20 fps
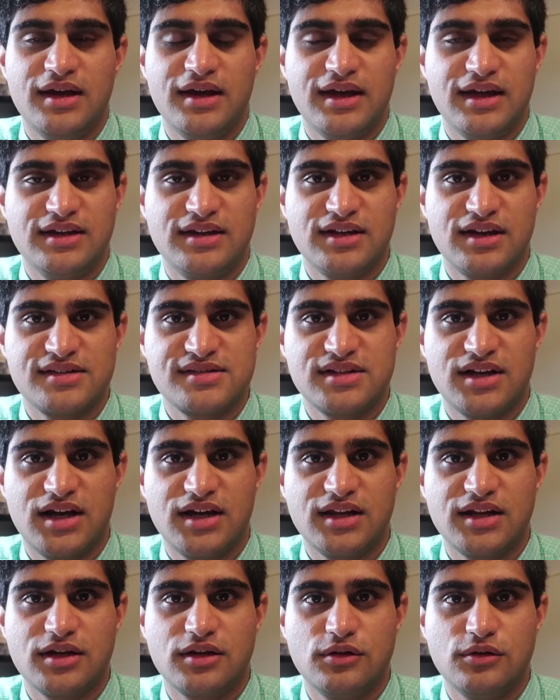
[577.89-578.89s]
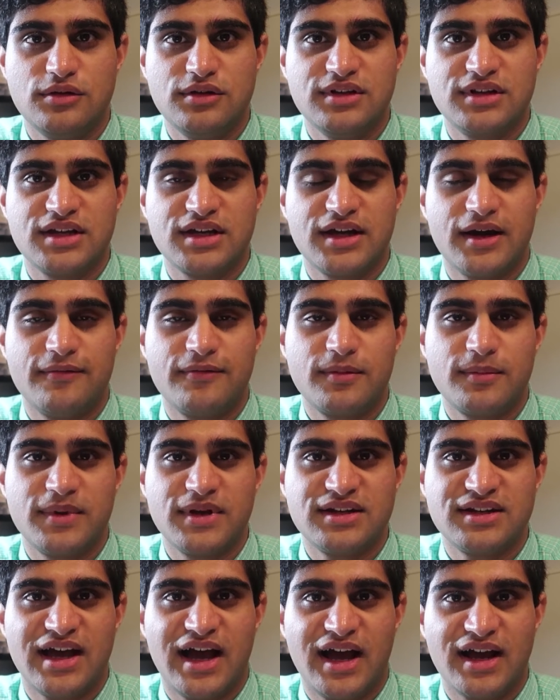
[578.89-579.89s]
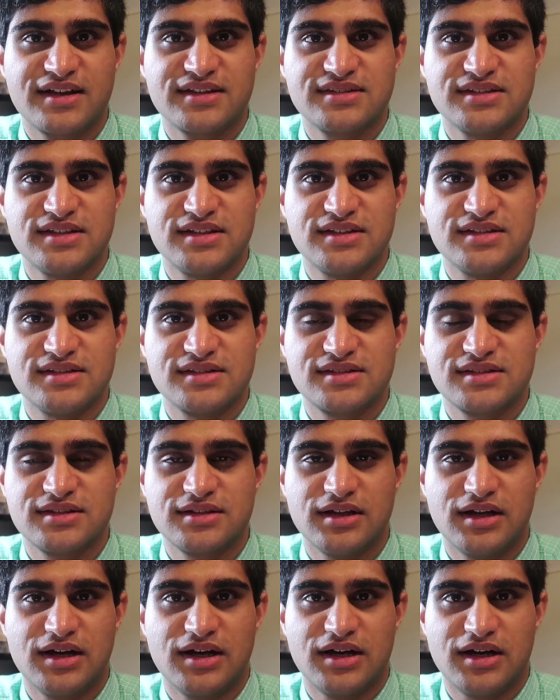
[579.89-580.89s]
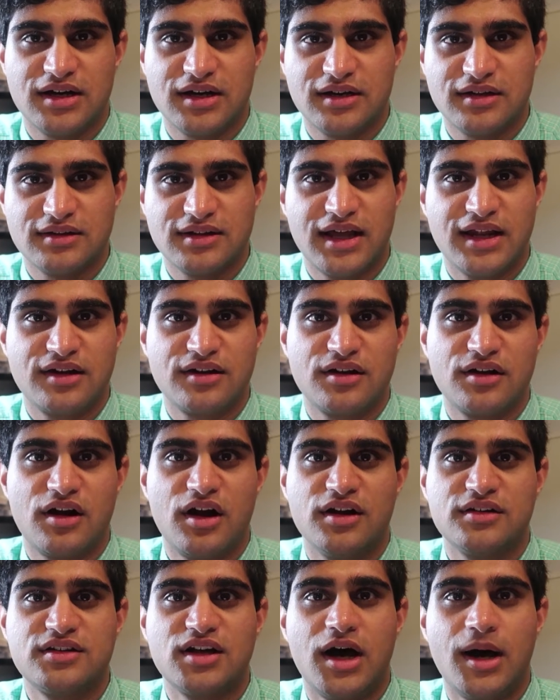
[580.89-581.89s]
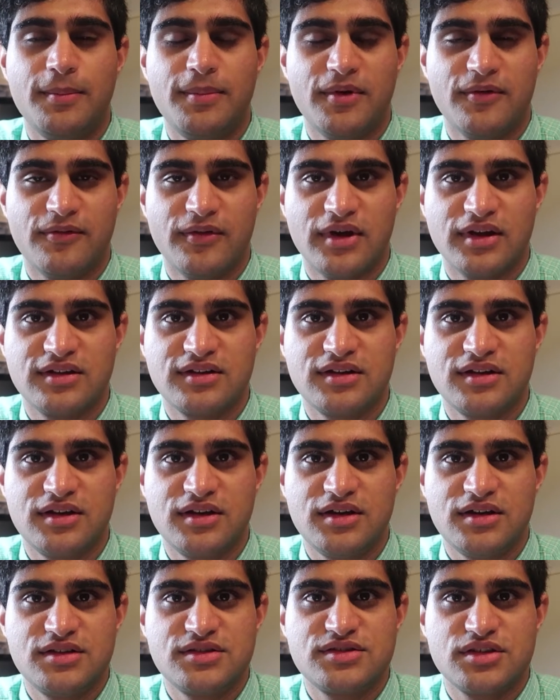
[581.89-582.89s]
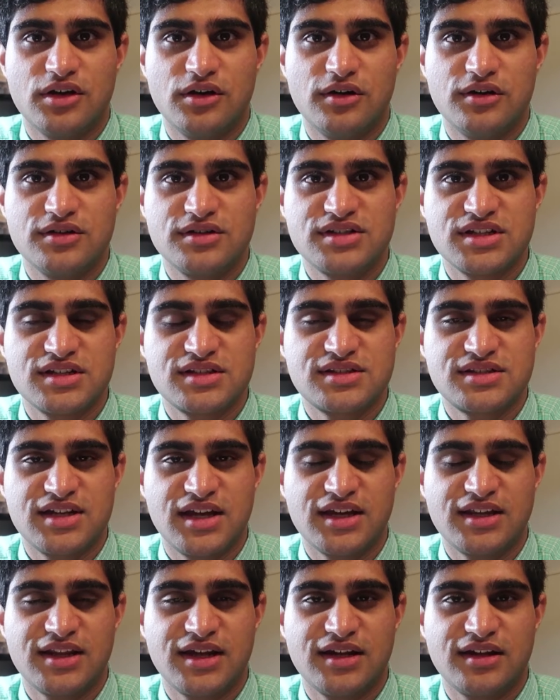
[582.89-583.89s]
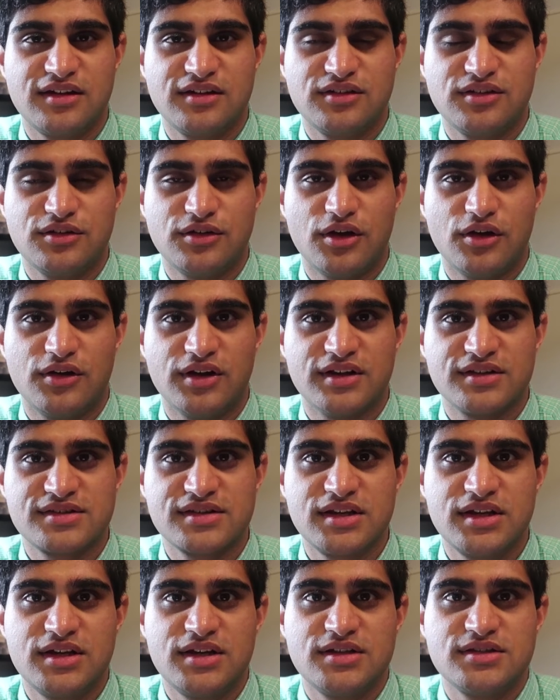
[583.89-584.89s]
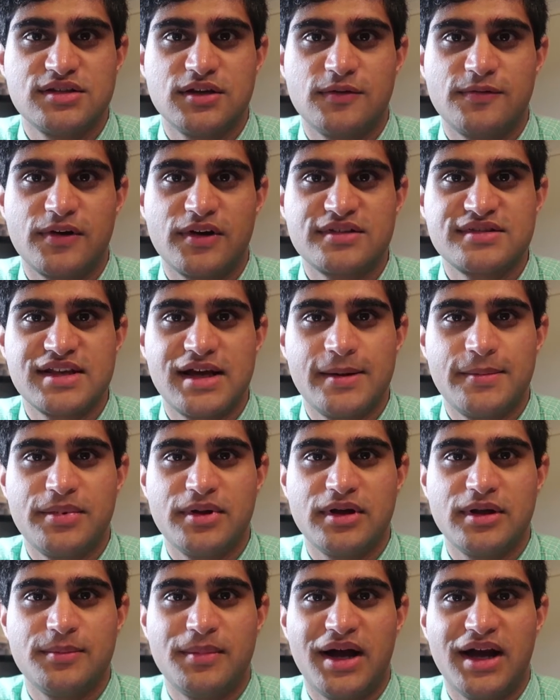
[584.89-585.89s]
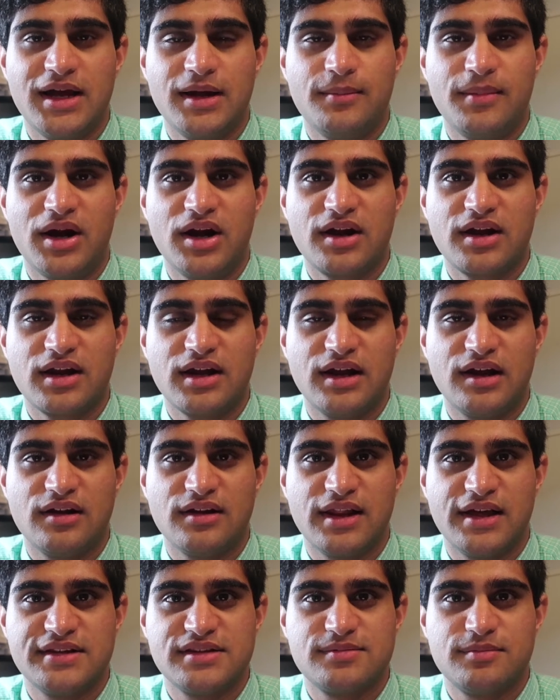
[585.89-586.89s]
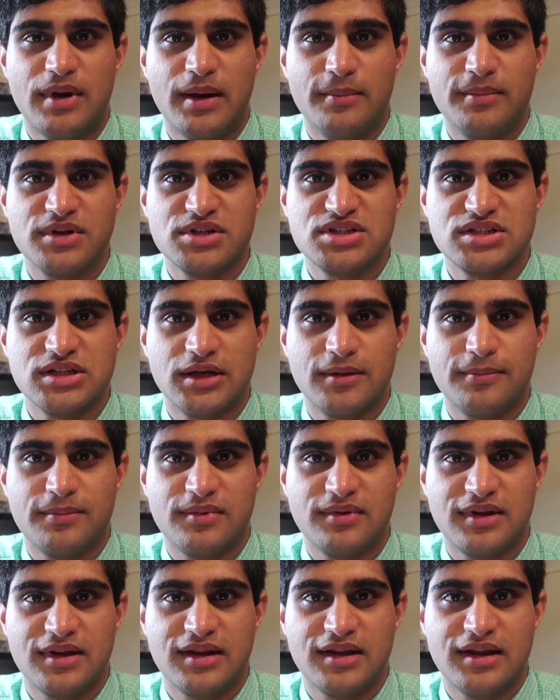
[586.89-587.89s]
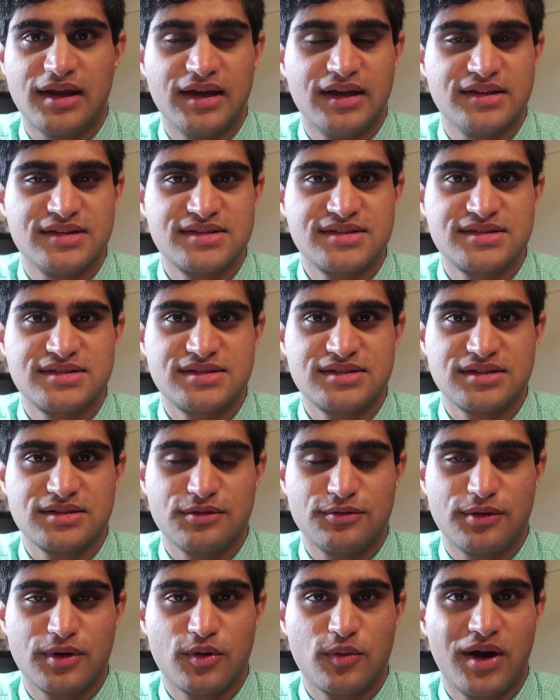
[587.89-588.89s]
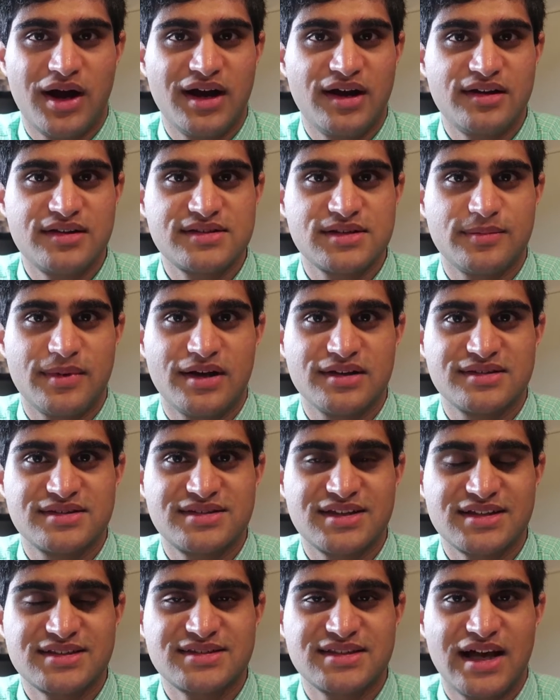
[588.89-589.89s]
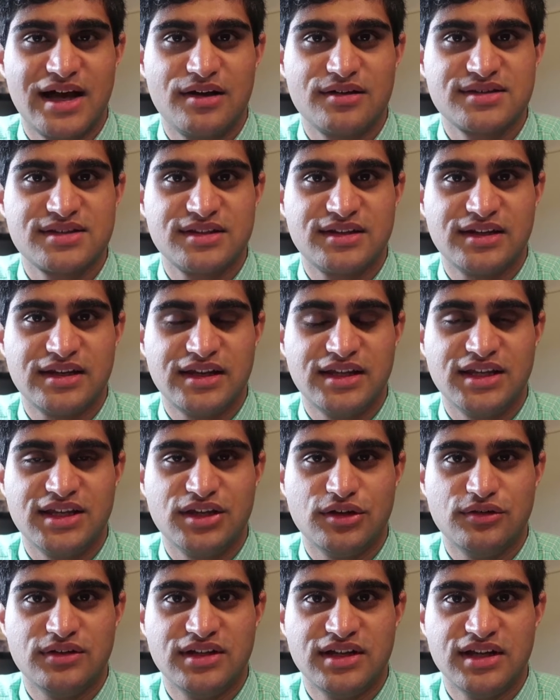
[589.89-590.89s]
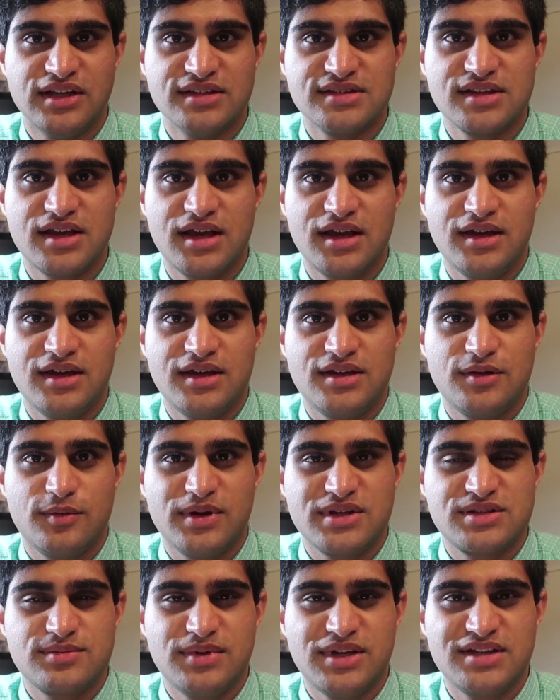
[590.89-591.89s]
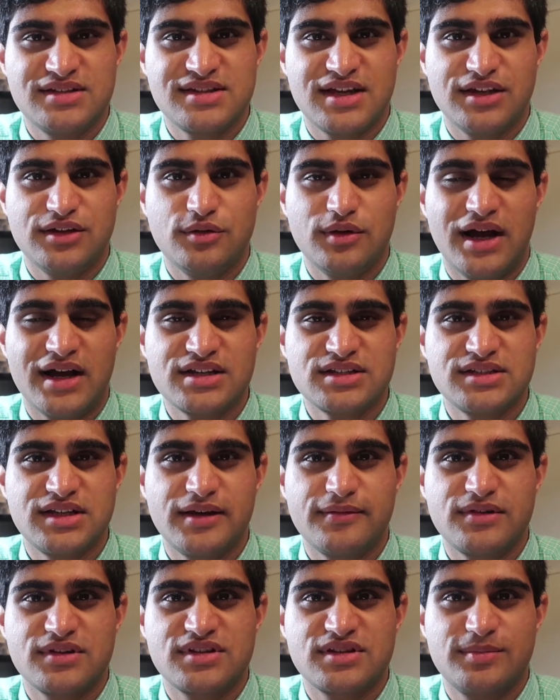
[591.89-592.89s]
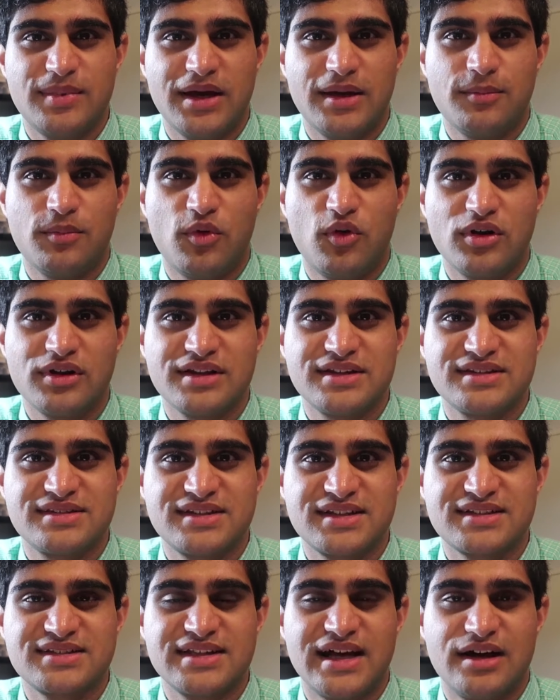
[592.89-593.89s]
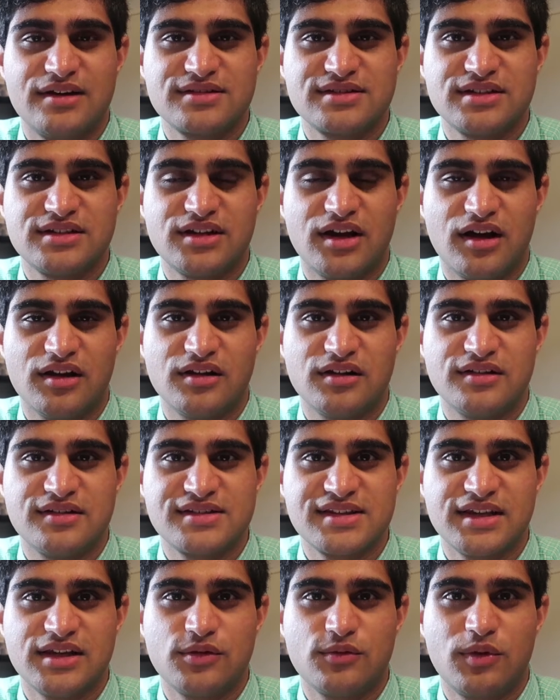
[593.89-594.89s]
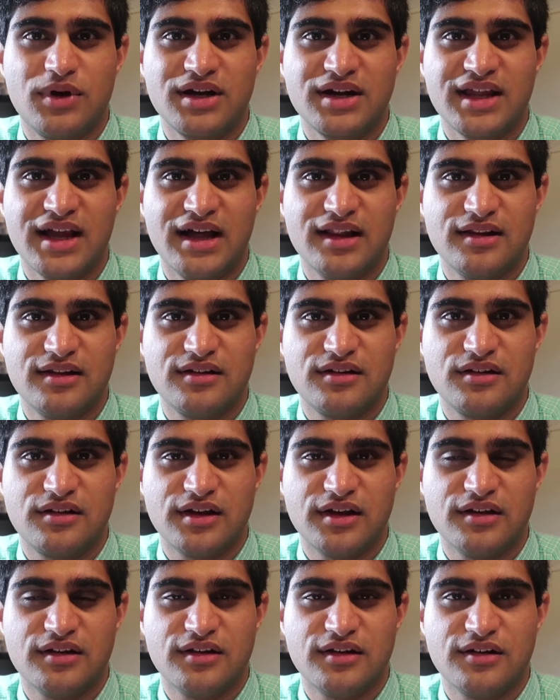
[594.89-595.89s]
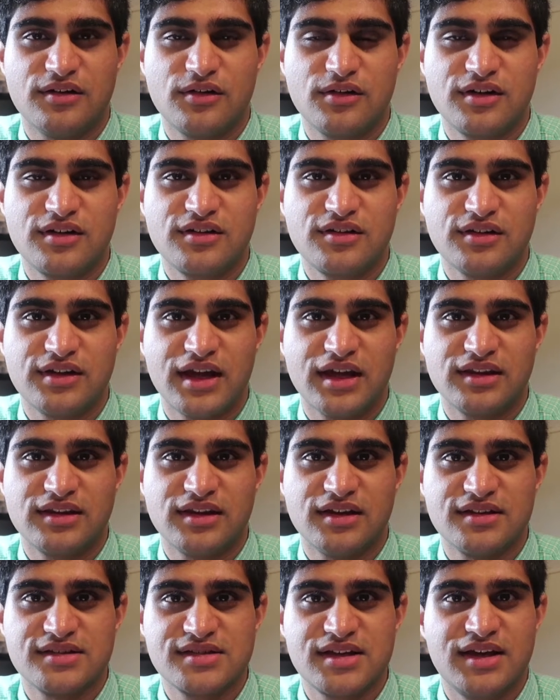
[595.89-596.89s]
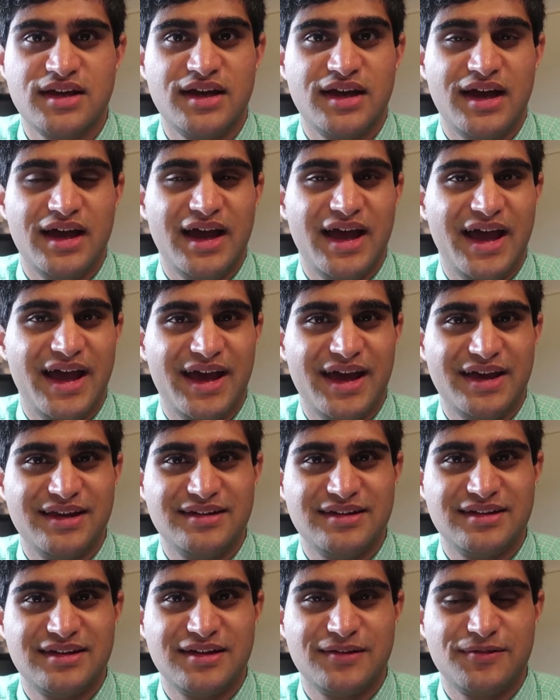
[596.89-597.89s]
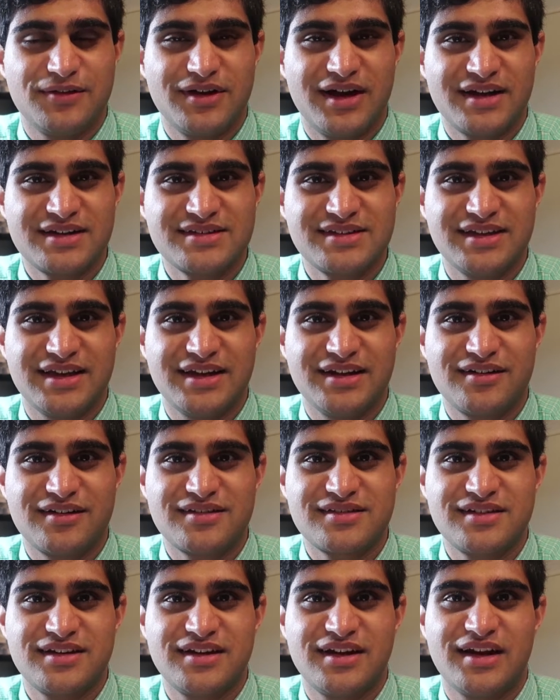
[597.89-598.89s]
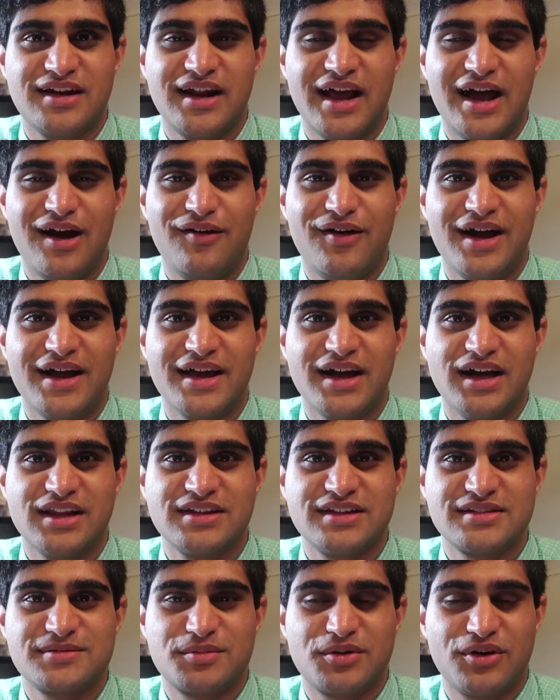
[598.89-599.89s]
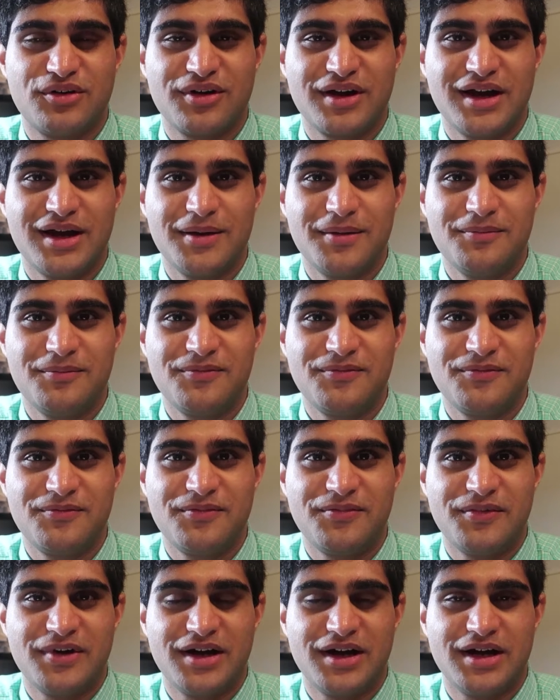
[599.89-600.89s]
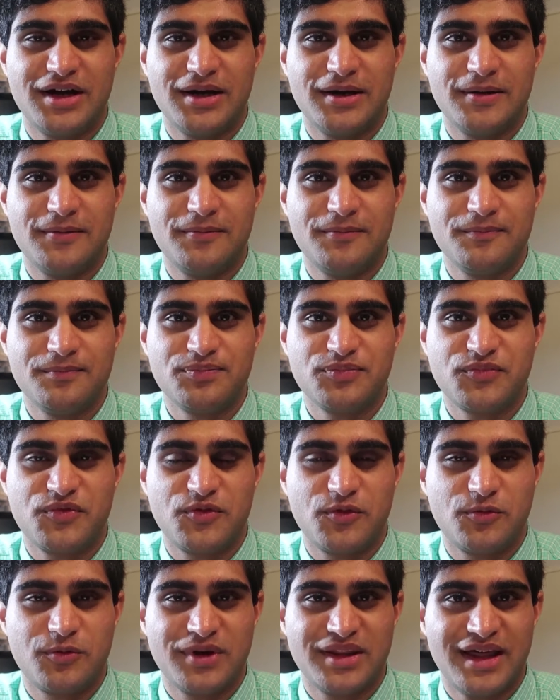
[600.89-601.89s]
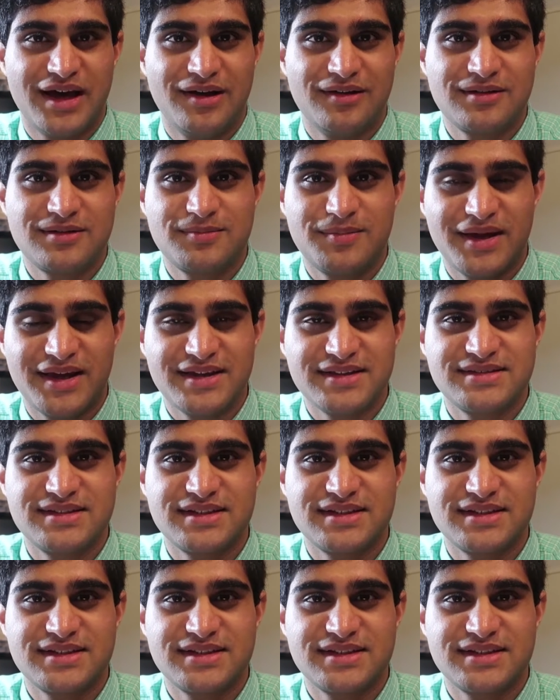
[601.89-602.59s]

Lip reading: It does not include the government taxes that are on top of it. So just take that into notice. So for example, in my American Airlines membership, it requires about 6,000 EQDs, which means that you actually have to spend more than $6,000 in one calendar year in order to get this. And if you're actually interested in how I got this program without paying